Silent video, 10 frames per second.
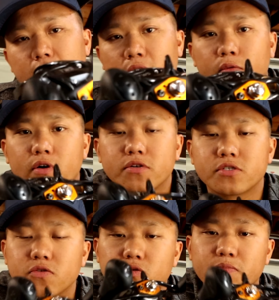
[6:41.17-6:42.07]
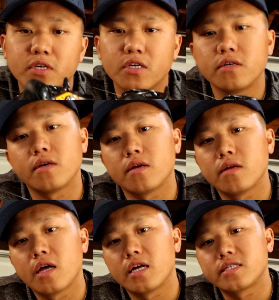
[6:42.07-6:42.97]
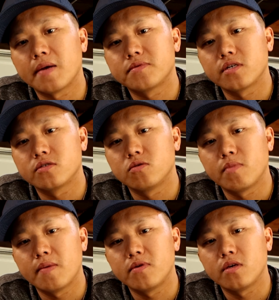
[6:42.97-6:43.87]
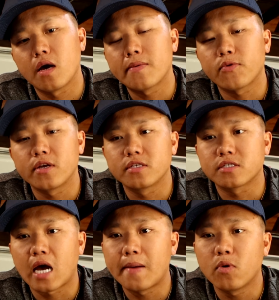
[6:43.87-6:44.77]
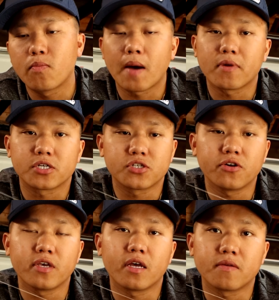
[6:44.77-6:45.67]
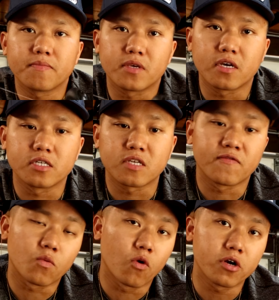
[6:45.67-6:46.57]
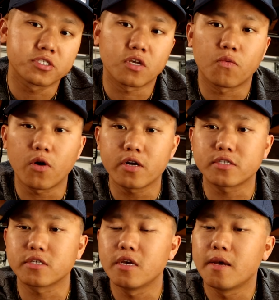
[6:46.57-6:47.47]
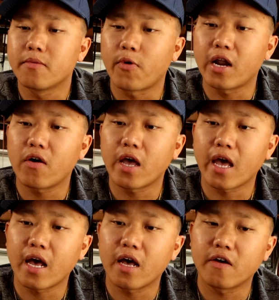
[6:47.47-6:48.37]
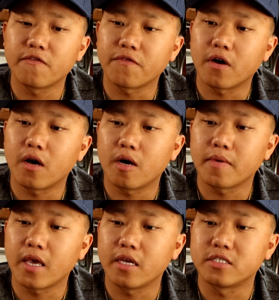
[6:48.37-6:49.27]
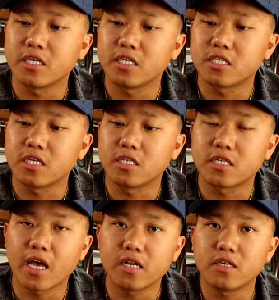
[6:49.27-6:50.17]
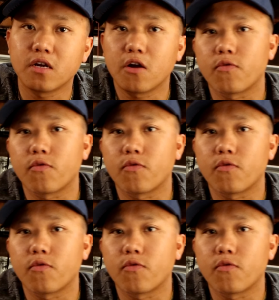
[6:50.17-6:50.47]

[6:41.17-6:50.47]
I will soon be attempting to maybe upgrade this combo, but I'm not sure yet, because if it works, it works. Right now I have a DT10 here, a